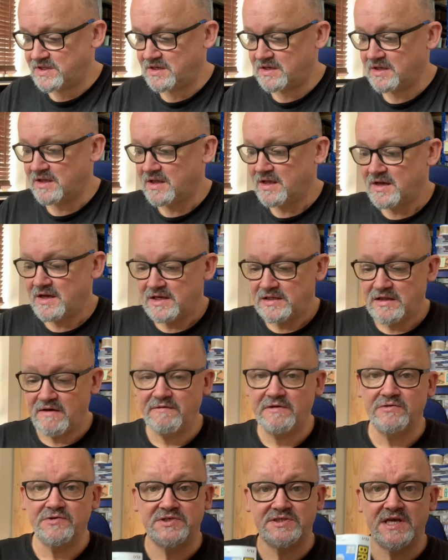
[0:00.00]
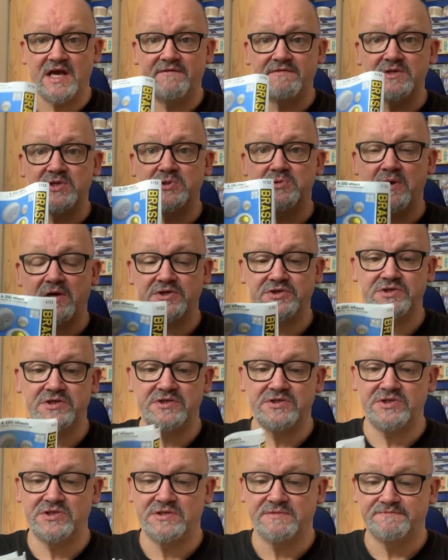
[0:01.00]
a lovely little set of
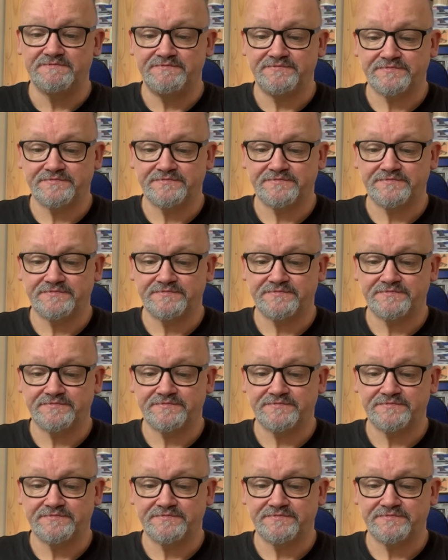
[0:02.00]
instructions,